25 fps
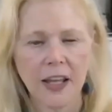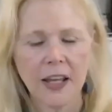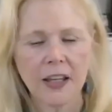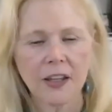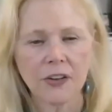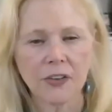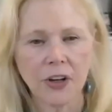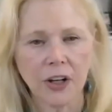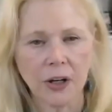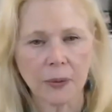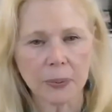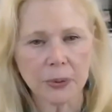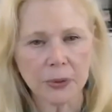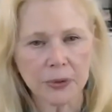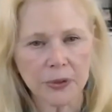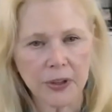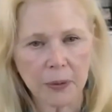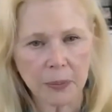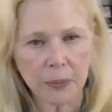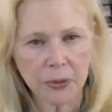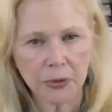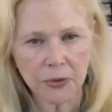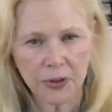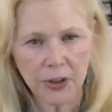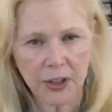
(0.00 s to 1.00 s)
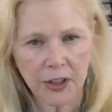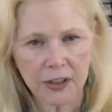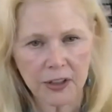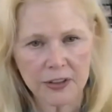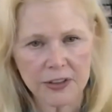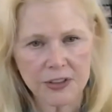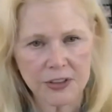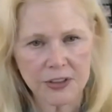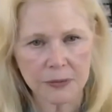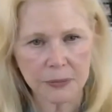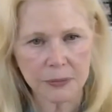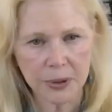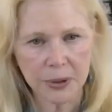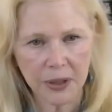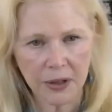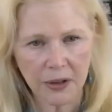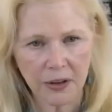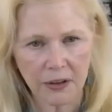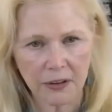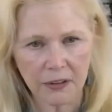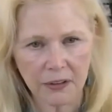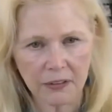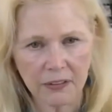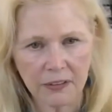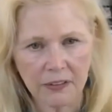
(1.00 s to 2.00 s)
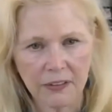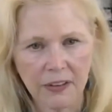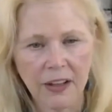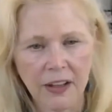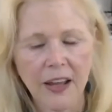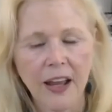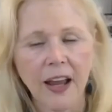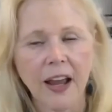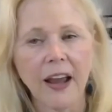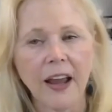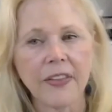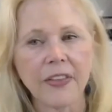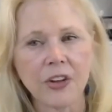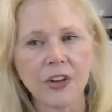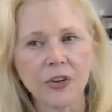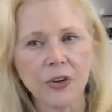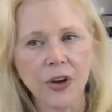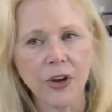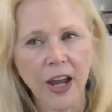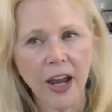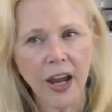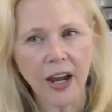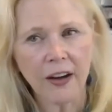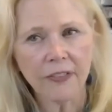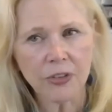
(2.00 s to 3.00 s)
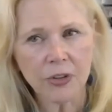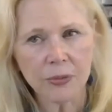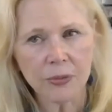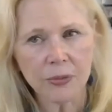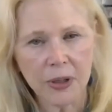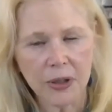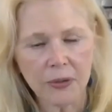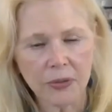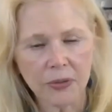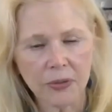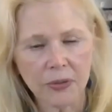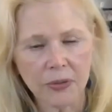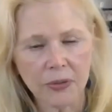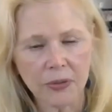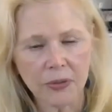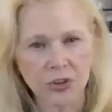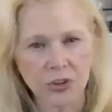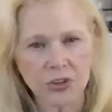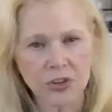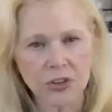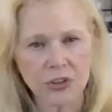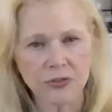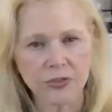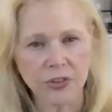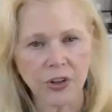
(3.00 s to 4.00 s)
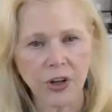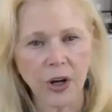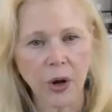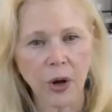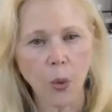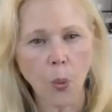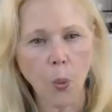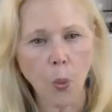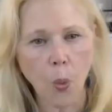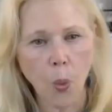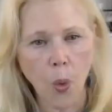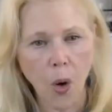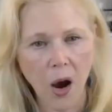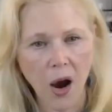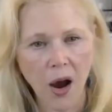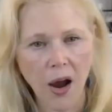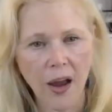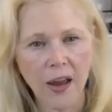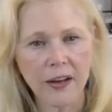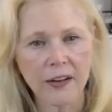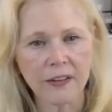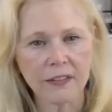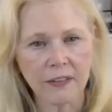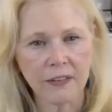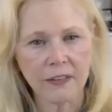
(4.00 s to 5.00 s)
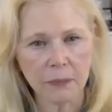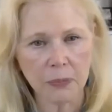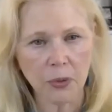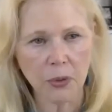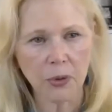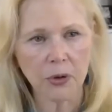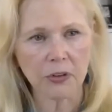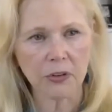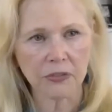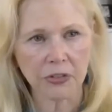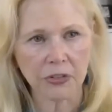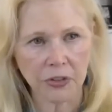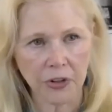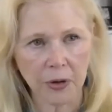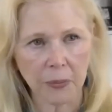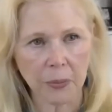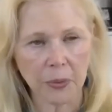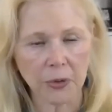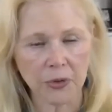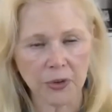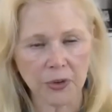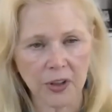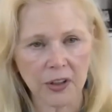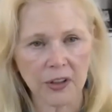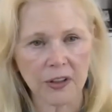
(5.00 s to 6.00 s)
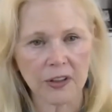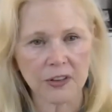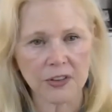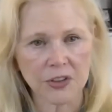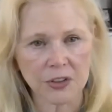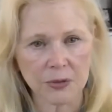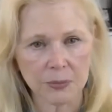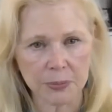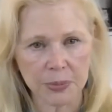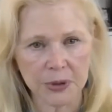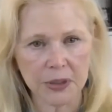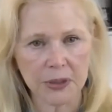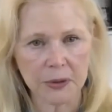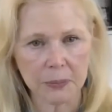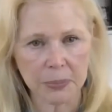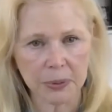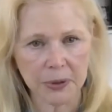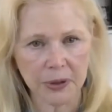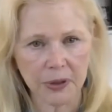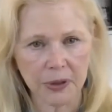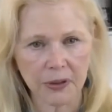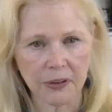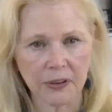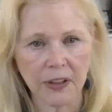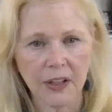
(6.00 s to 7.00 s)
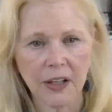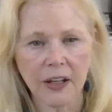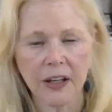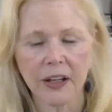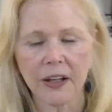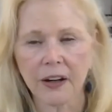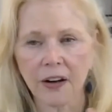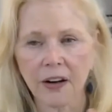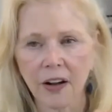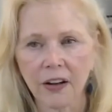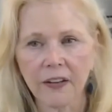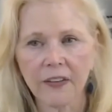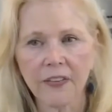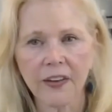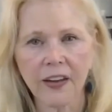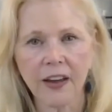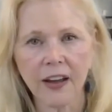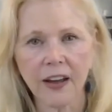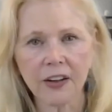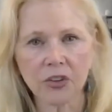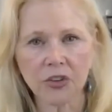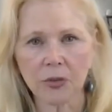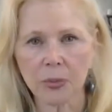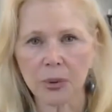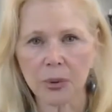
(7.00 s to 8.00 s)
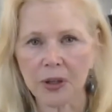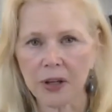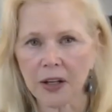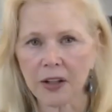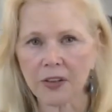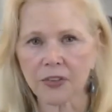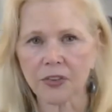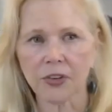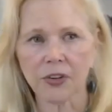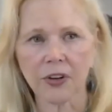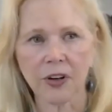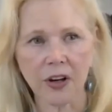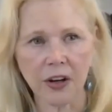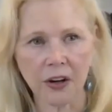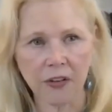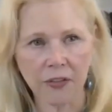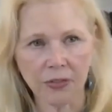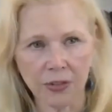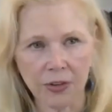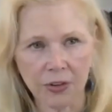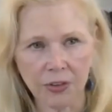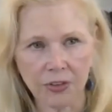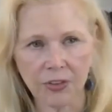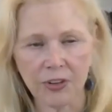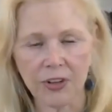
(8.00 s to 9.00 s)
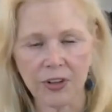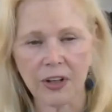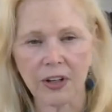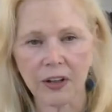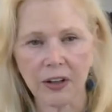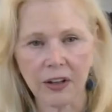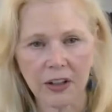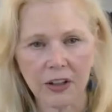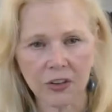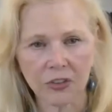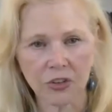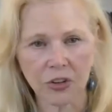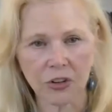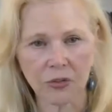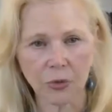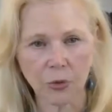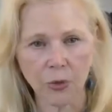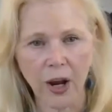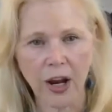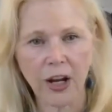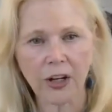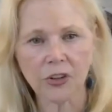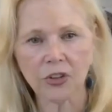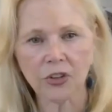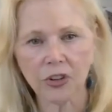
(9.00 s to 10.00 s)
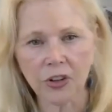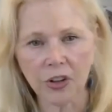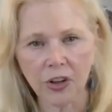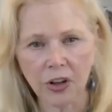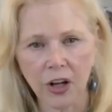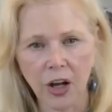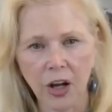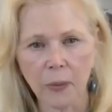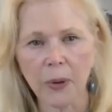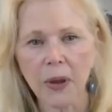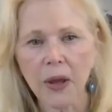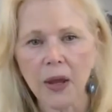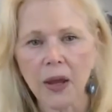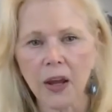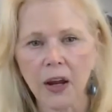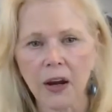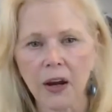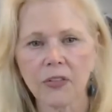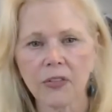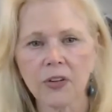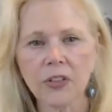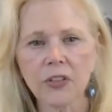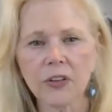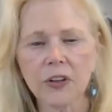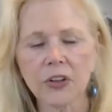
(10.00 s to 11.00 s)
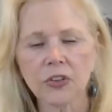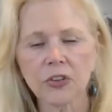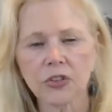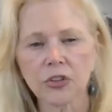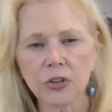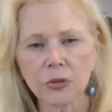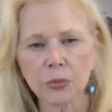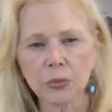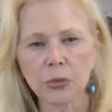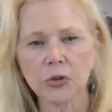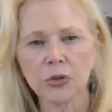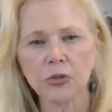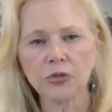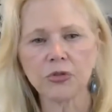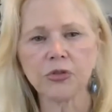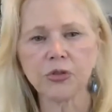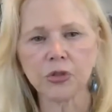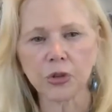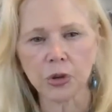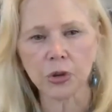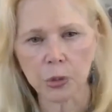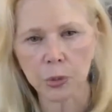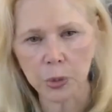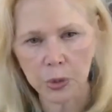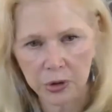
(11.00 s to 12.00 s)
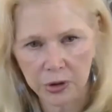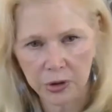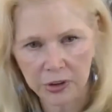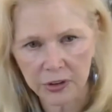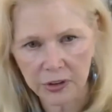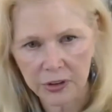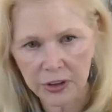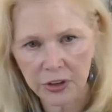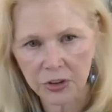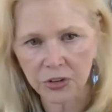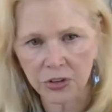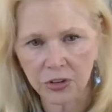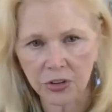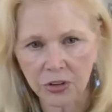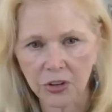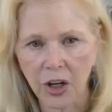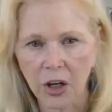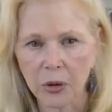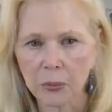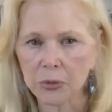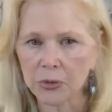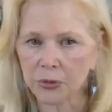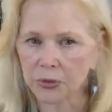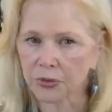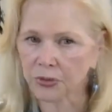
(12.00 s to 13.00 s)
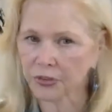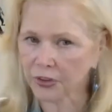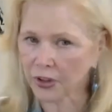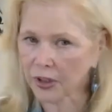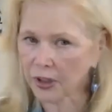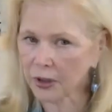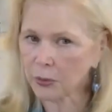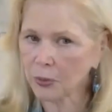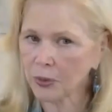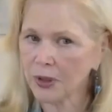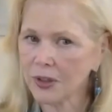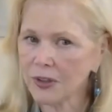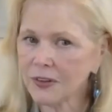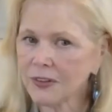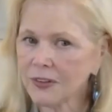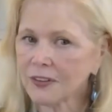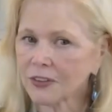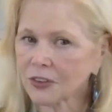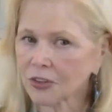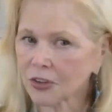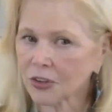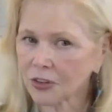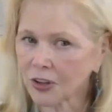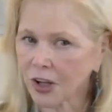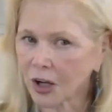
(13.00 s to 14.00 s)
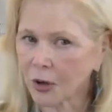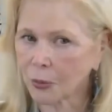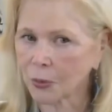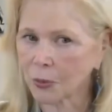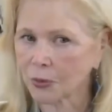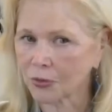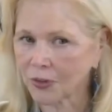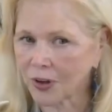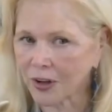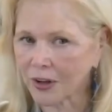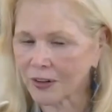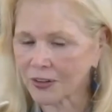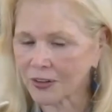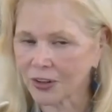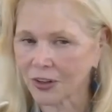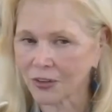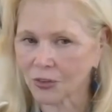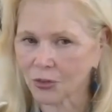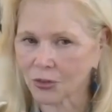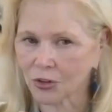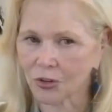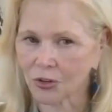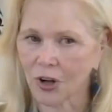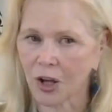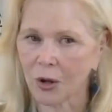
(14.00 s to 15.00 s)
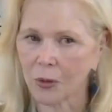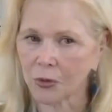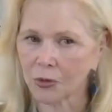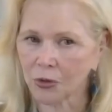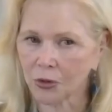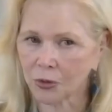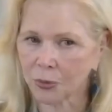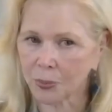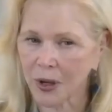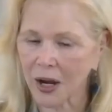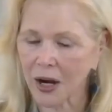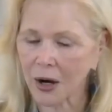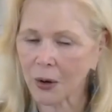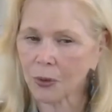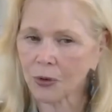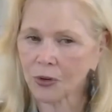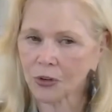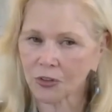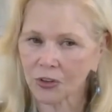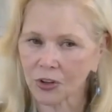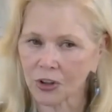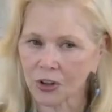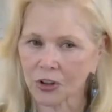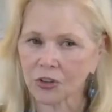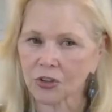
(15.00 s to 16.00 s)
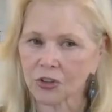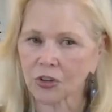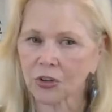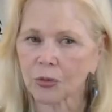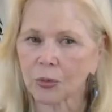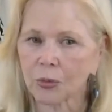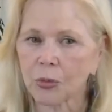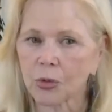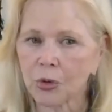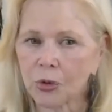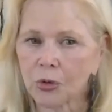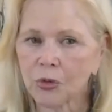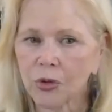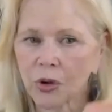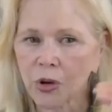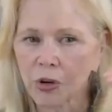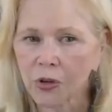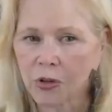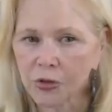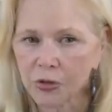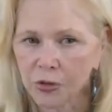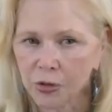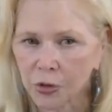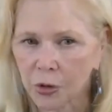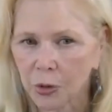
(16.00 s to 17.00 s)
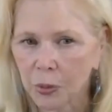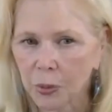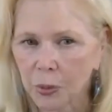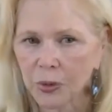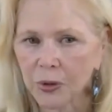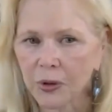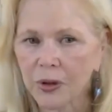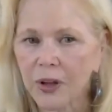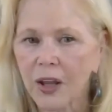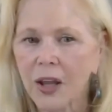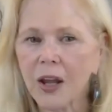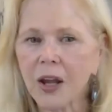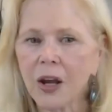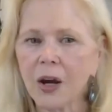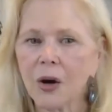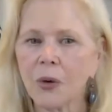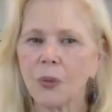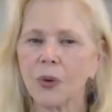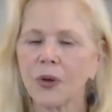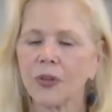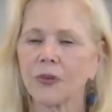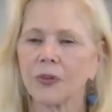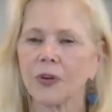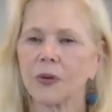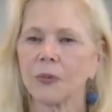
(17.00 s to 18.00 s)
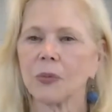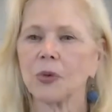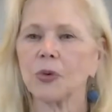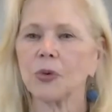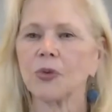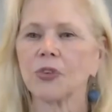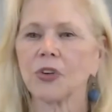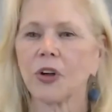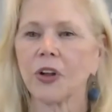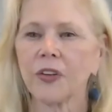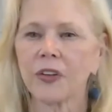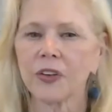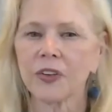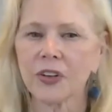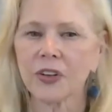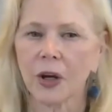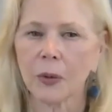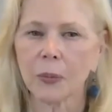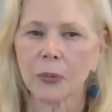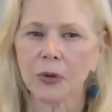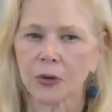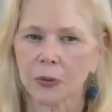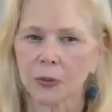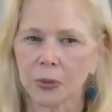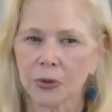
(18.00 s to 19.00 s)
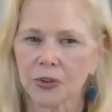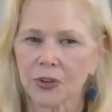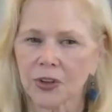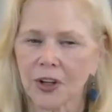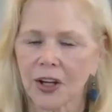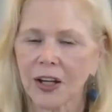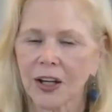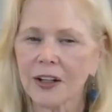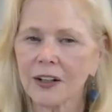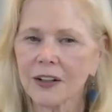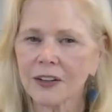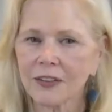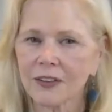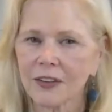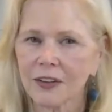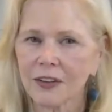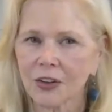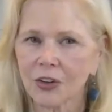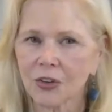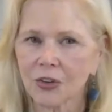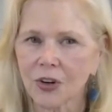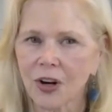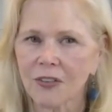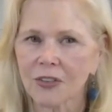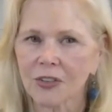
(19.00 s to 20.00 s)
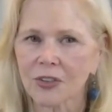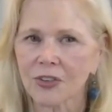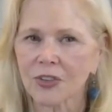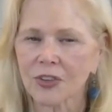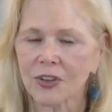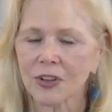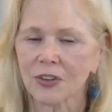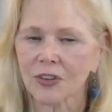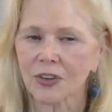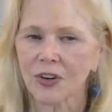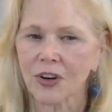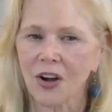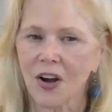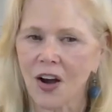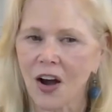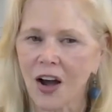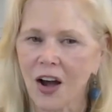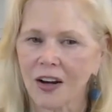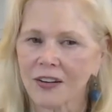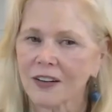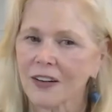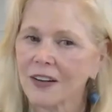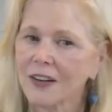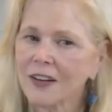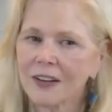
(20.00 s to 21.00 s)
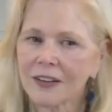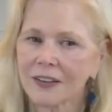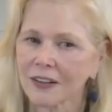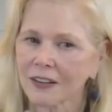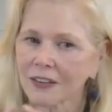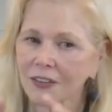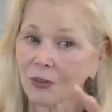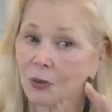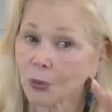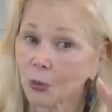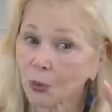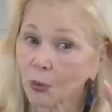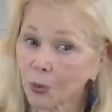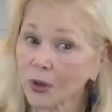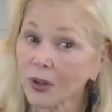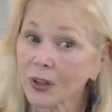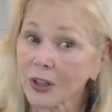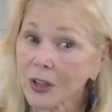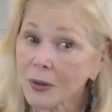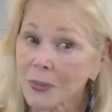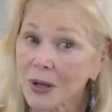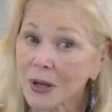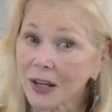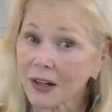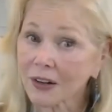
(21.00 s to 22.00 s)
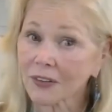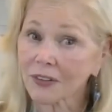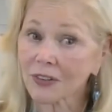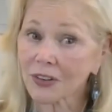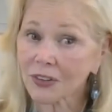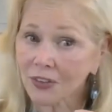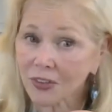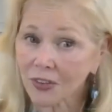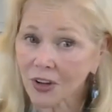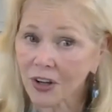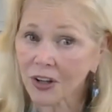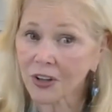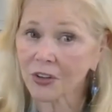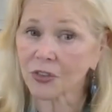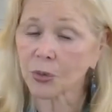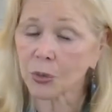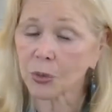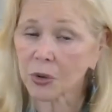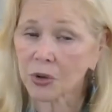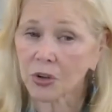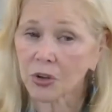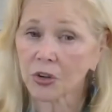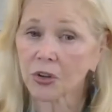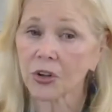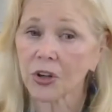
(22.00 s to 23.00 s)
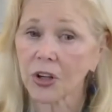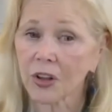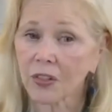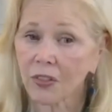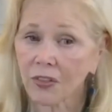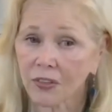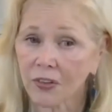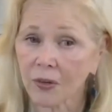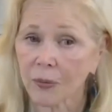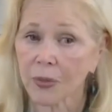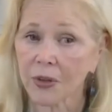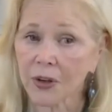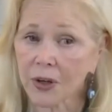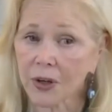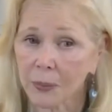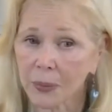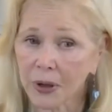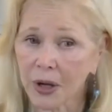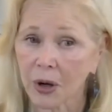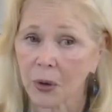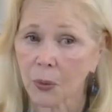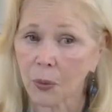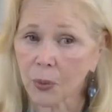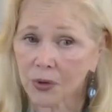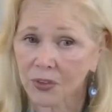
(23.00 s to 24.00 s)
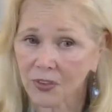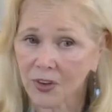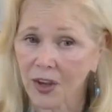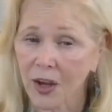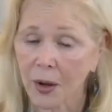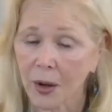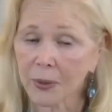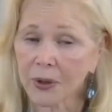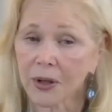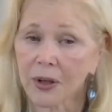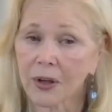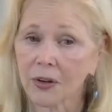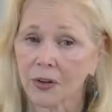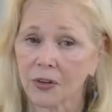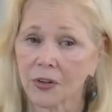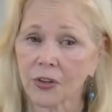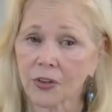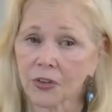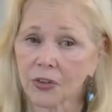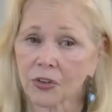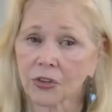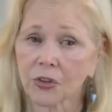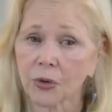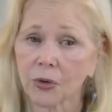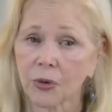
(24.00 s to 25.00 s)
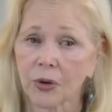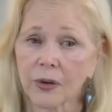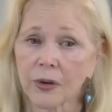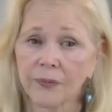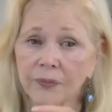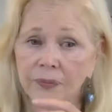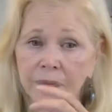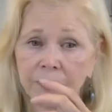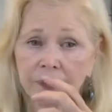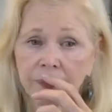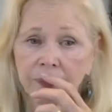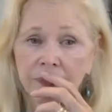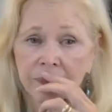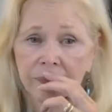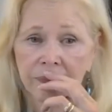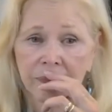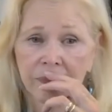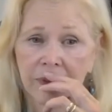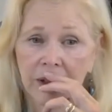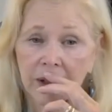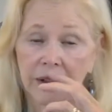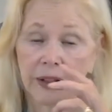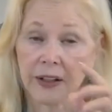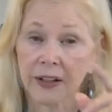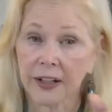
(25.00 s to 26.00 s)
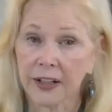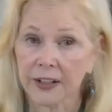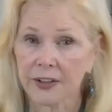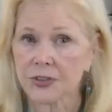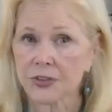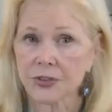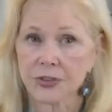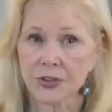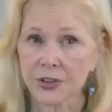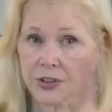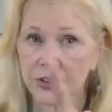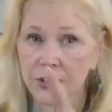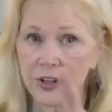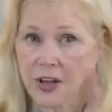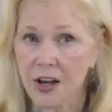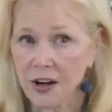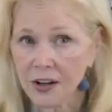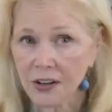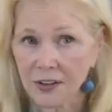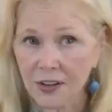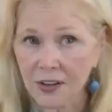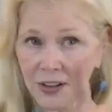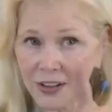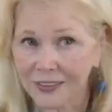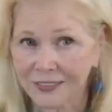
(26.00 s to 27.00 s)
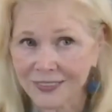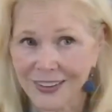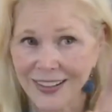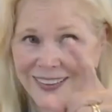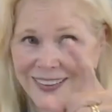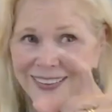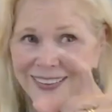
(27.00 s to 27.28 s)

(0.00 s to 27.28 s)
You have got to put that protagonist in peril and then you have to be able to justify why it's important for that protagonist to be in peril. And all of that should be answered in every scene. It should ratchet it up. Everything should move forward. It should not move sideways. It should not move. It should not move backwards. It should move forward. Whether it moves all the time with the protagonist in the driver's seat or not doesn't really matter as long as we're learning something about what's happening here in the story. And it answers the log line.